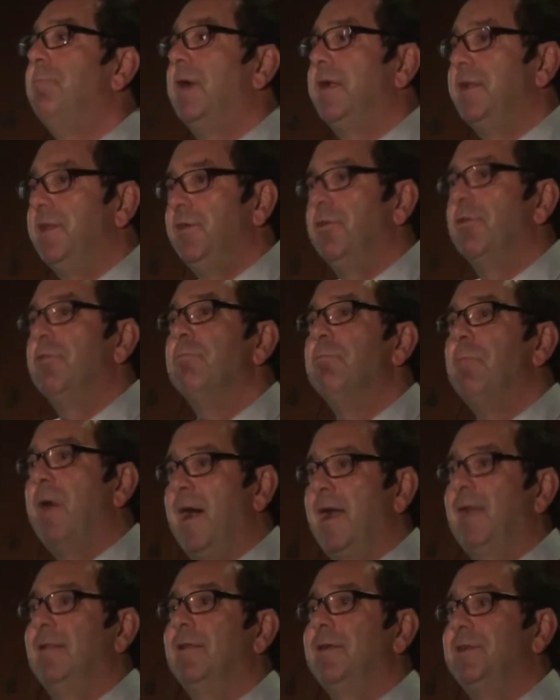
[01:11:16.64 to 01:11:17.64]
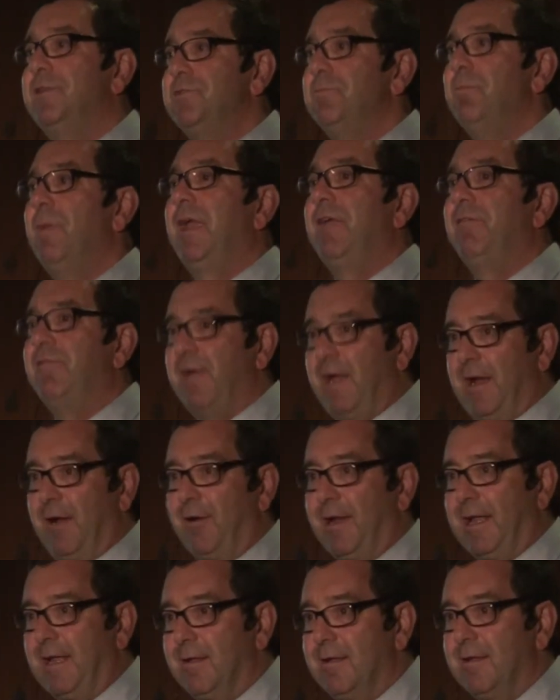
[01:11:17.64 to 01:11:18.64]
but your mileage may
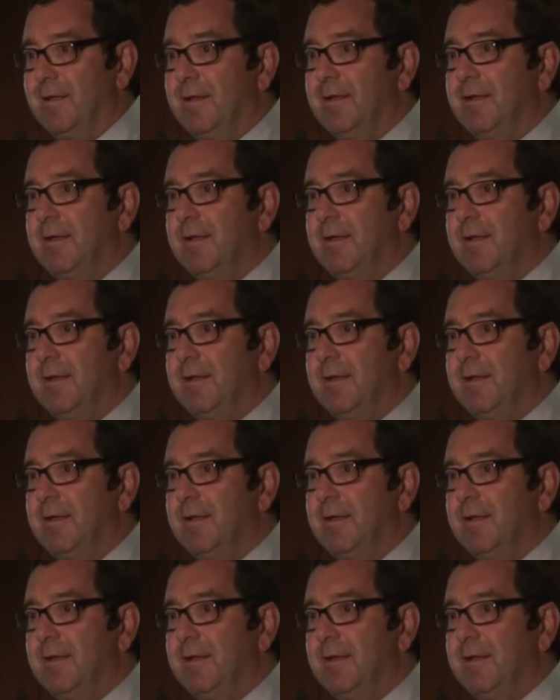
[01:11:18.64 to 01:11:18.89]
vary.